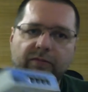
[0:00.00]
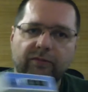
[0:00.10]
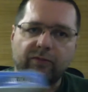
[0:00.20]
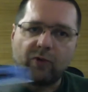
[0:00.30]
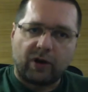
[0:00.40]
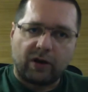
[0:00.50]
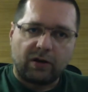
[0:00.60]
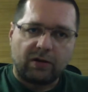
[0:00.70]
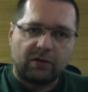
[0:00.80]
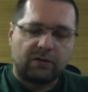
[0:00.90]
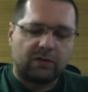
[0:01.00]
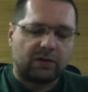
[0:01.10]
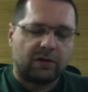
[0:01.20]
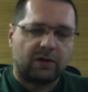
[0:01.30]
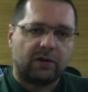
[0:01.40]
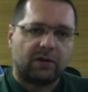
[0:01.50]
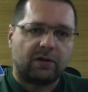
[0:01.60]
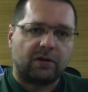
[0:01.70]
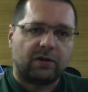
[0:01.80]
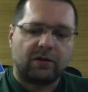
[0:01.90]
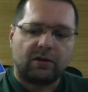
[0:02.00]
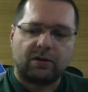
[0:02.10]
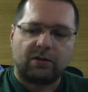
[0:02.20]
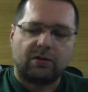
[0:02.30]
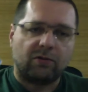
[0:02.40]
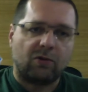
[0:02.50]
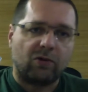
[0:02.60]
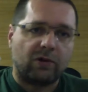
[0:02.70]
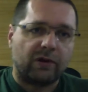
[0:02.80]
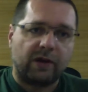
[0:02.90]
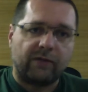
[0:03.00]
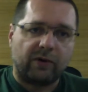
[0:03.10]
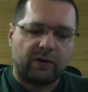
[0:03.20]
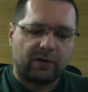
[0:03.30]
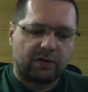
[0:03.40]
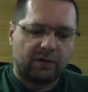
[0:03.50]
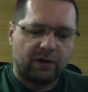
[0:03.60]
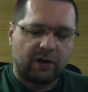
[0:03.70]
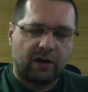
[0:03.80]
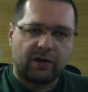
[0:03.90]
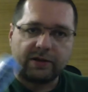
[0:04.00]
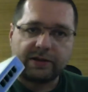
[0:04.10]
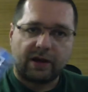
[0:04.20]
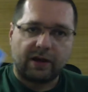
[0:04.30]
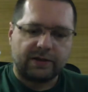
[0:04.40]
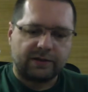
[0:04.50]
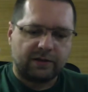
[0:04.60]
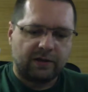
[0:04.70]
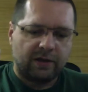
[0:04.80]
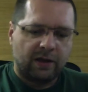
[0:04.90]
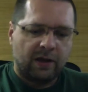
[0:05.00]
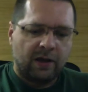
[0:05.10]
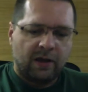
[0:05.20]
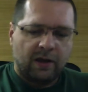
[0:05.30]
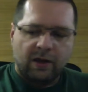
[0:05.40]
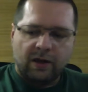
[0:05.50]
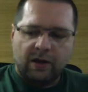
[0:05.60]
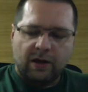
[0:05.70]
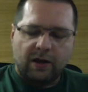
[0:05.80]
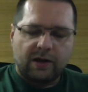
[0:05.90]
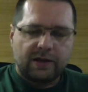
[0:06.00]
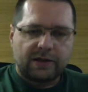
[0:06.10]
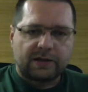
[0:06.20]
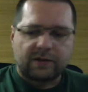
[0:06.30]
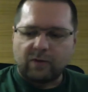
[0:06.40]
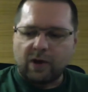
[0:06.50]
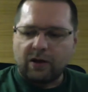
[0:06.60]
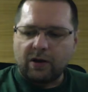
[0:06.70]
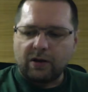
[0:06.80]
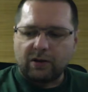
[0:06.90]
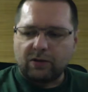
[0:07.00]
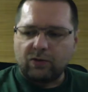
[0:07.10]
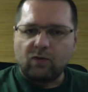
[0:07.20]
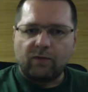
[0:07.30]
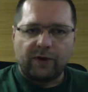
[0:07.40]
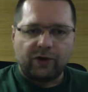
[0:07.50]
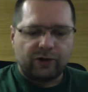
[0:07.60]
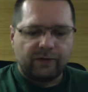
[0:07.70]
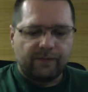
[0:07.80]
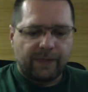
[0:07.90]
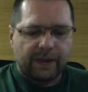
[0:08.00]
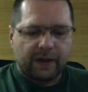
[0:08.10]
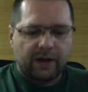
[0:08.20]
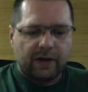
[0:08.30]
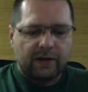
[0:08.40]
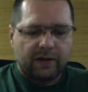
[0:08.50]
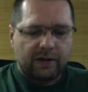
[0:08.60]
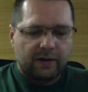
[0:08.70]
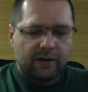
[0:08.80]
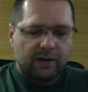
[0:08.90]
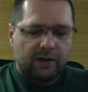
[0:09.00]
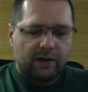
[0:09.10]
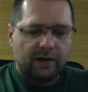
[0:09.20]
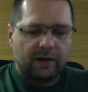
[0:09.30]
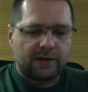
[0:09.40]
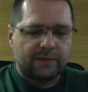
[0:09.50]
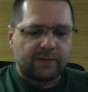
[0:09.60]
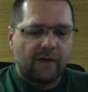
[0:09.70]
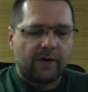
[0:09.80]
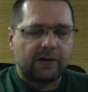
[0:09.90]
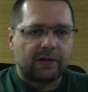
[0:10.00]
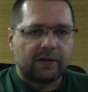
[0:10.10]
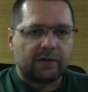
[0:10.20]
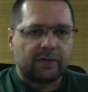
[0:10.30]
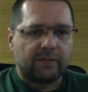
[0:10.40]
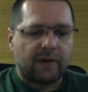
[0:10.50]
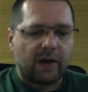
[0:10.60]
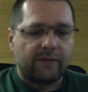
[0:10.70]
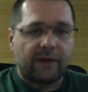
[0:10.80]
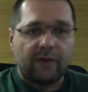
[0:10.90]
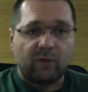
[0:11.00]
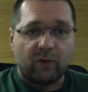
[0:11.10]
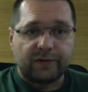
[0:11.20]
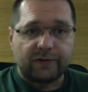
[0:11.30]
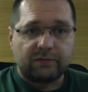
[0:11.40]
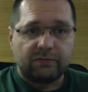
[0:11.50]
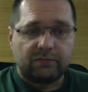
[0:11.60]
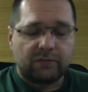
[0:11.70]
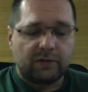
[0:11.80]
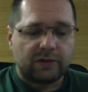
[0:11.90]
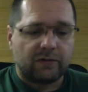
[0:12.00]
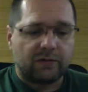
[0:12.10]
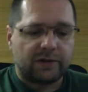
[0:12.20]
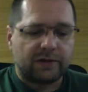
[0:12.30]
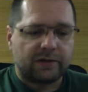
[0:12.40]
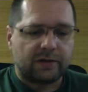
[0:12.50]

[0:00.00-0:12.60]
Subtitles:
working local network in a second. It has one new feature, and it is powered by 5 volts, so it's